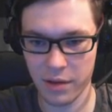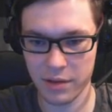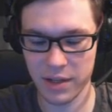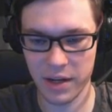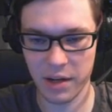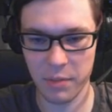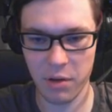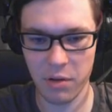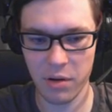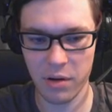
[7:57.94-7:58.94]
Is he gonna come
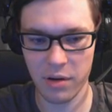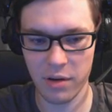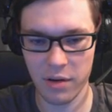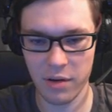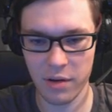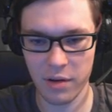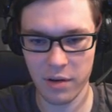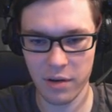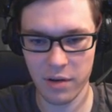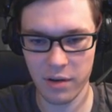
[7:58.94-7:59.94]
down?
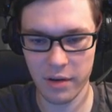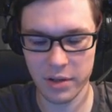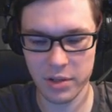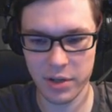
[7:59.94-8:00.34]
I just